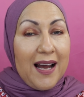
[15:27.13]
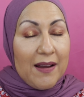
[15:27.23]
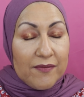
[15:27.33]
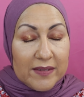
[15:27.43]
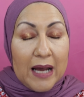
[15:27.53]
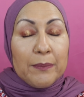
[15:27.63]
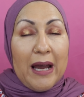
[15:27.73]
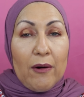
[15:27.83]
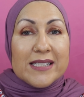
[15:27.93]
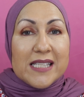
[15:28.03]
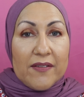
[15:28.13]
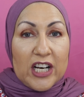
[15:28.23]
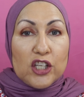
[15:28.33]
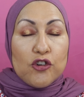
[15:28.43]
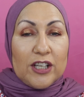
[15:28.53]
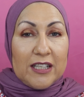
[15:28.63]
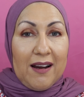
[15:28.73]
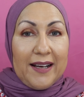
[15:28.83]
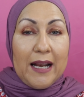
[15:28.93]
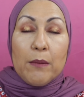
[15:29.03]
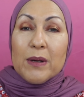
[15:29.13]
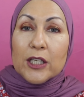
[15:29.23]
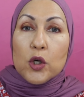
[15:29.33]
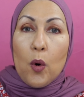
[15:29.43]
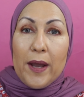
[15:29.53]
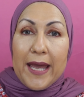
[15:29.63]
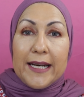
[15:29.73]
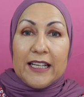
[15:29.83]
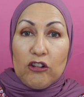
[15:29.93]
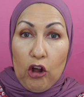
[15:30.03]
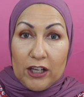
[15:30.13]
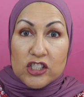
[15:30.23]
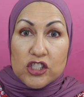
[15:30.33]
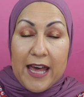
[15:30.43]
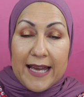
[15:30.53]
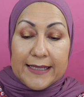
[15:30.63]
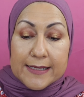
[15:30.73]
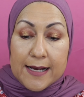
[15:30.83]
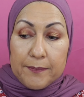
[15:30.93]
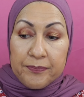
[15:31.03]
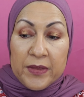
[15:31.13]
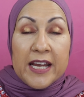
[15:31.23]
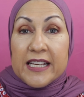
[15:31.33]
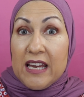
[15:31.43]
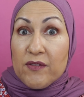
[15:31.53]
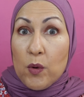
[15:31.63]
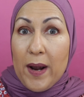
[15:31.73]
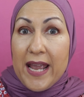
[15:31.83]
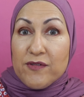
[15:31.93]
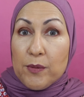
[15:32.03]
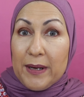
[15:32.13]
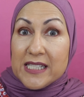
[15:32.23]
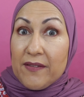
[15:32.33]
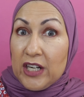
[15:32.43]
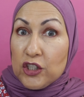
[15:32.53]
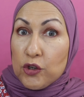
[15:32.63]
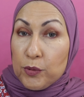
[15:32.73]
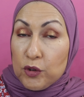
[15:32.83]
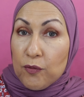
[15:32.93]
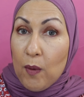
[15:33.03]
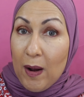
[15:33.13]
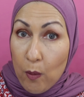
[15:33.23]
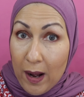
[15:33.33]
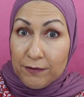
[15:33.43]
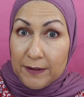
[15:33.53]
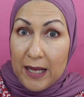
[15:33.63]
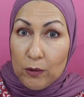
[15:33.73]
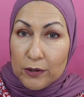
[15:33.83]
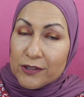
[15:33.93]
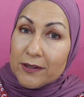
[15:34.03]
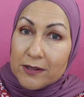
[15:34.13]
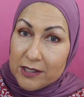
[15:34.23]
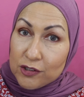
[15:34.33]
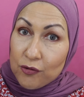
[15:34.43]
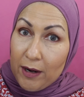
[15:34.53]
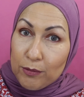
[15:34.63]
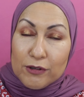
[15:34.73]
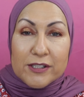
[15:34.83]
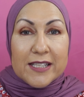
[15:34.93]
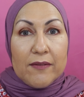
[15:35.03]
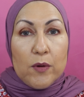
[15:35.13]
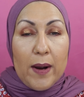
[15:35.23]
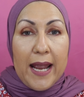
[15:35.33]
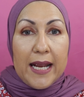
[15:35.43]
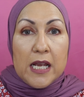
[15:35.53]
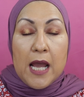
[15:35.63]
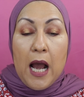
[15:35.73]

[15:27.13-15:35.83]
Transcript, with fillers: i am now at 709. I'm going to go ahead and launch that um, giveaway for my 700 Beautiful Wildflowers subscribers giveaway,